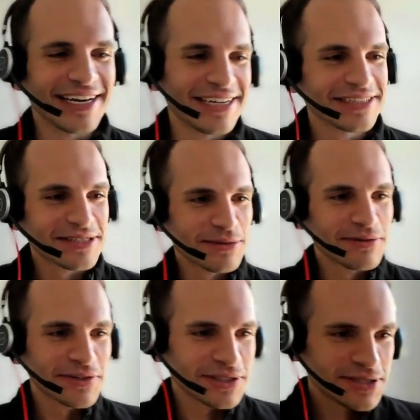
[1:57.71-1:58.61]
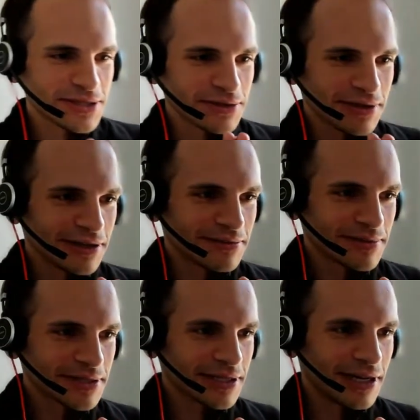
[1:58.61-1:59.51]
So we've got the 2
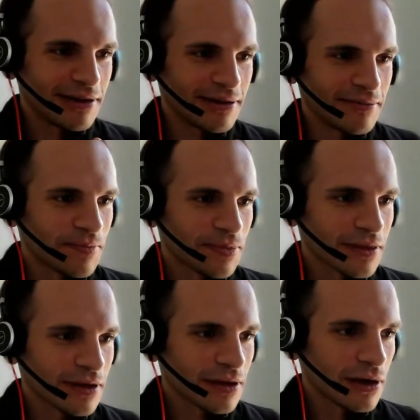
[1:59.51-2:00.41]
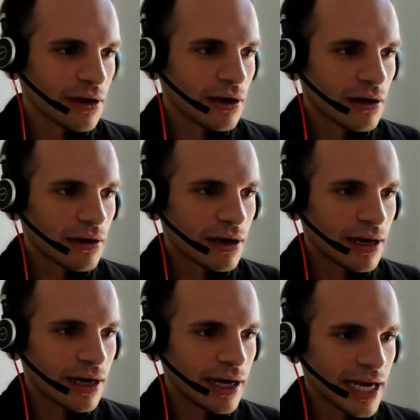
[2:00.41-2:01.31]
columns. I
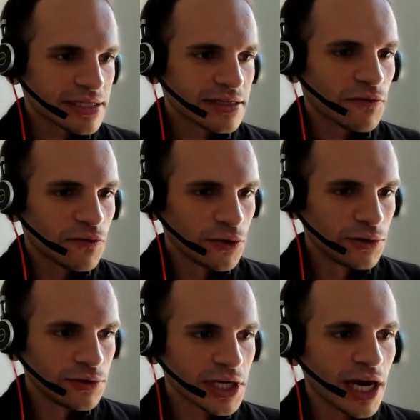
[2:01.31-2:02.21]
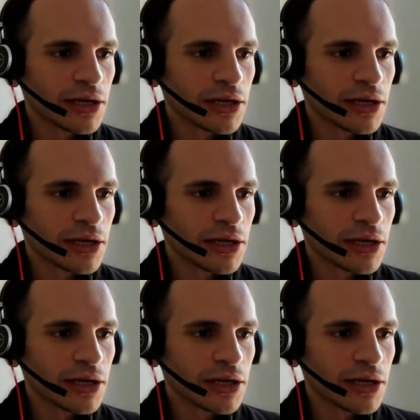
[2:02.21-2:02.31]
guess food and